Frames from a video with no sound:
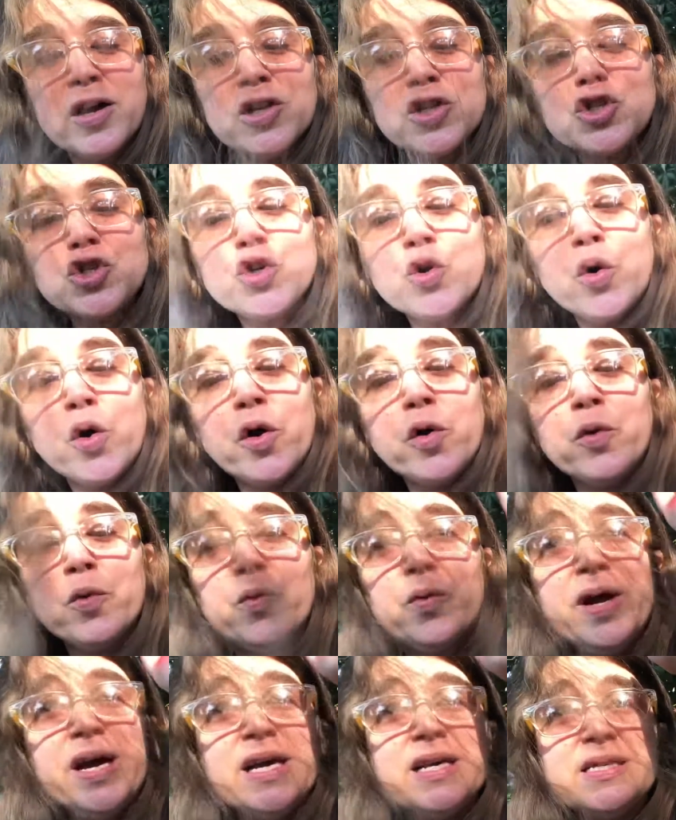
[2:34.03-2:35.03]
to her
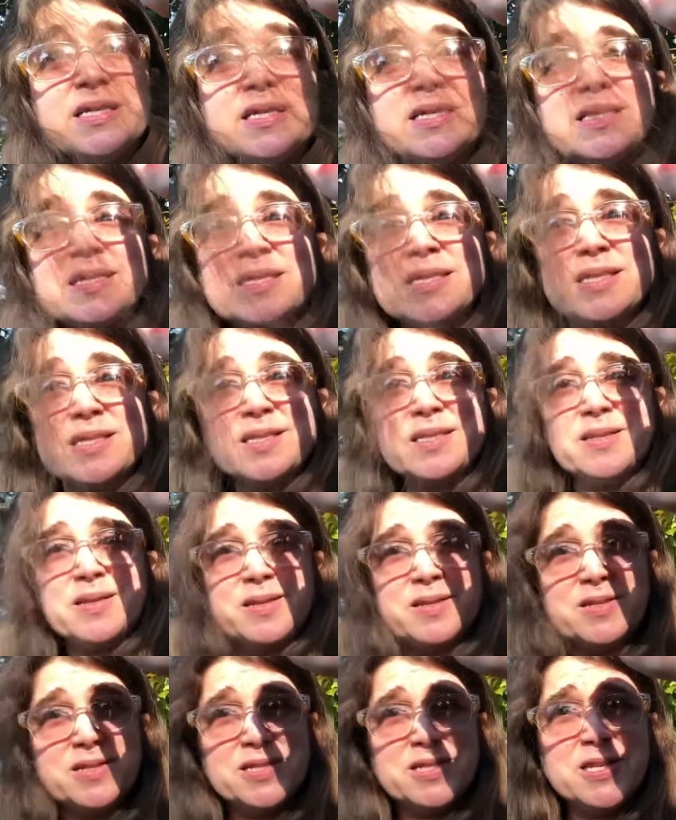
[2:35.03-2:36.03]
wrists.
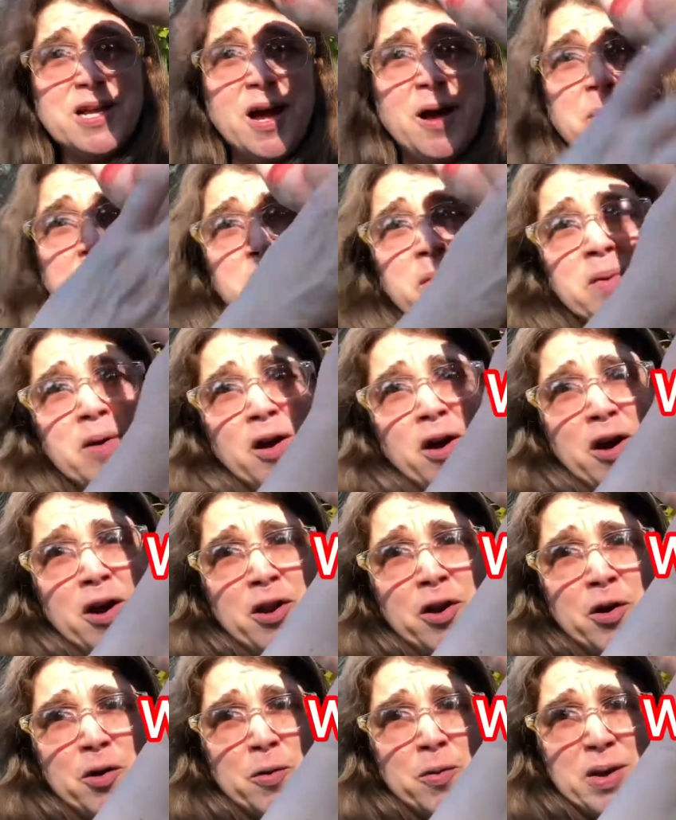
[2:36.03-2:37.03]
Some
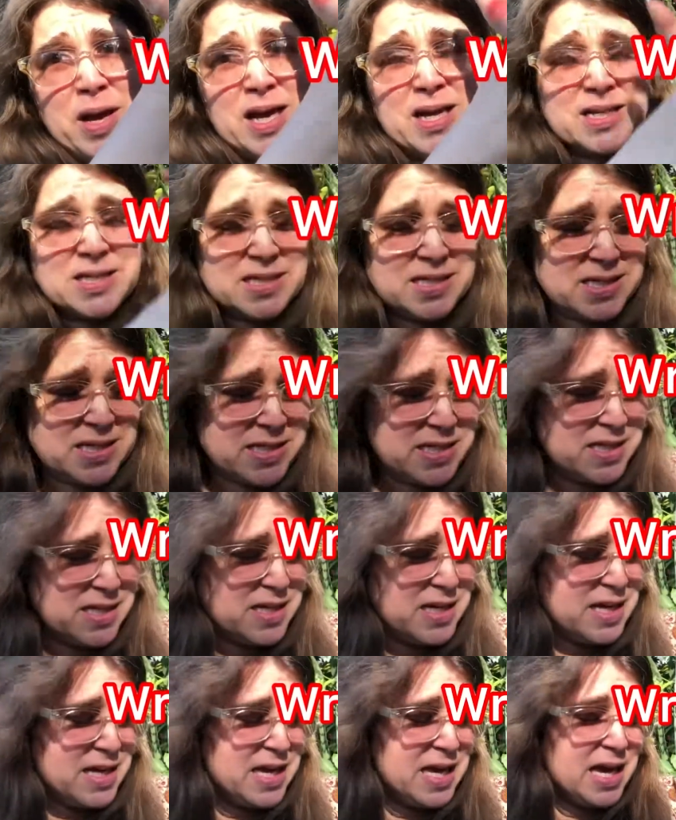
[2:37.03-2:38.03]
on her wrists.
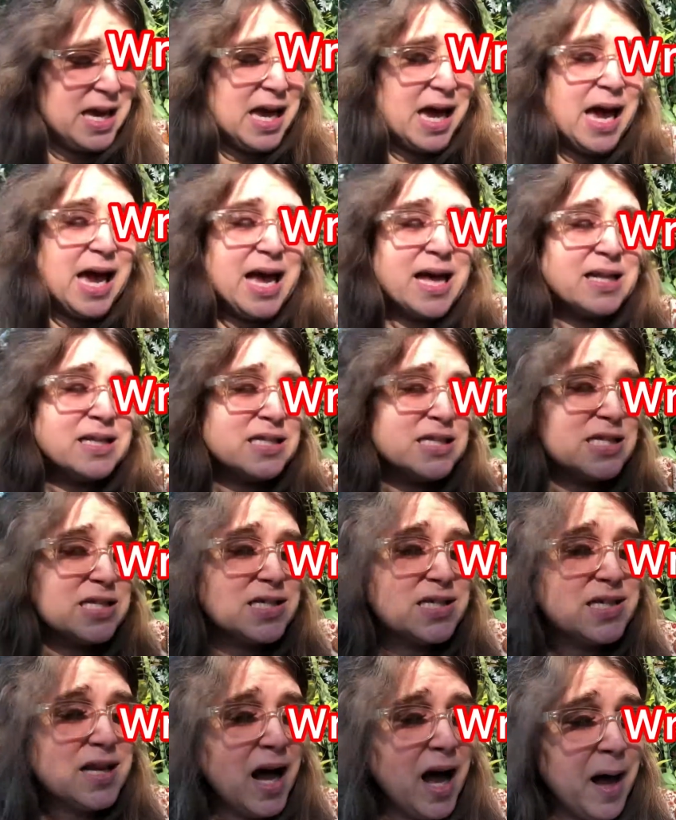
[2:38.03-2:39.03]
And
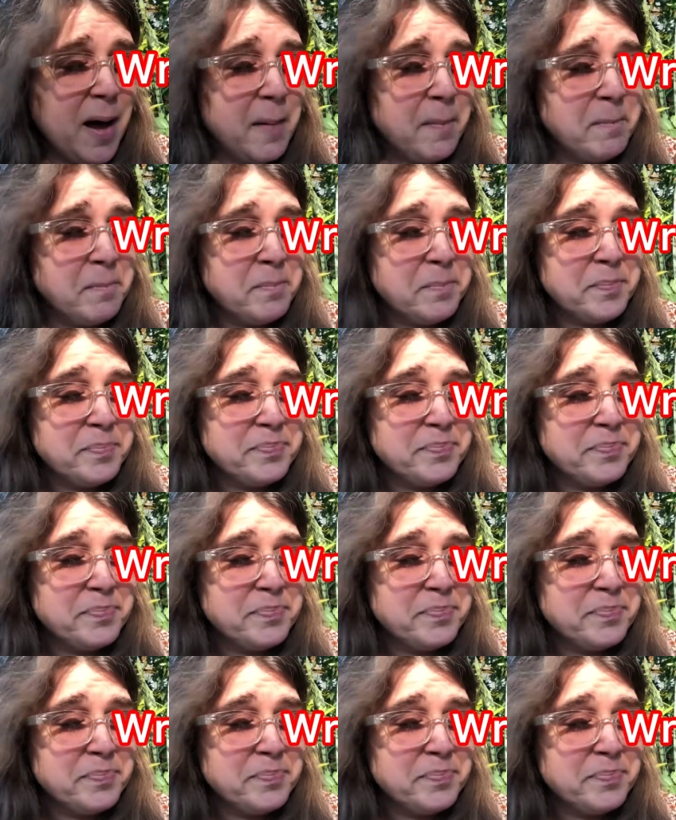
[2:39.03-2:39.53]
some